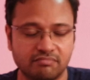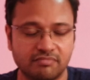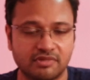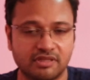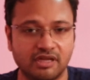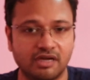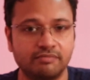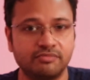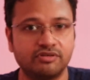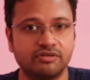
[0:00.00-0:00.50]

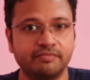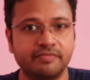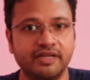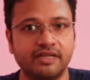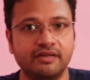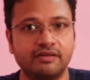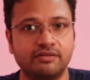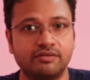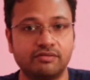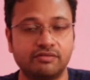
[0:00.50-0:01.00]
termed
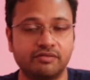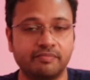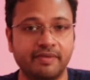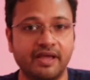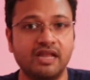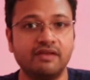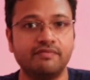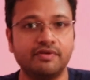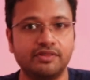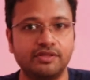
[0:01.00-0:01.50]
to
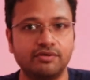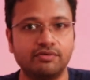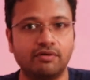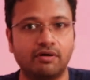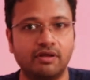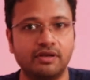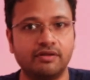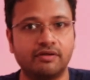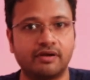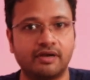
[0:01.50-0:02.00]
remain with you
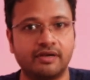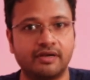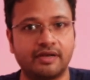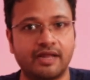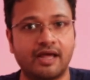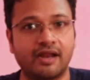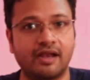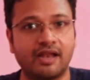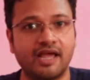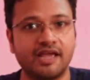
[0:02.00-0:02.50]
all your
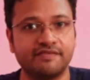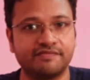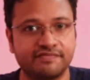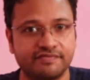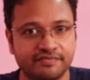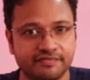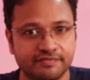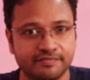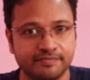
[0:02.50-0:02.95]
entire life.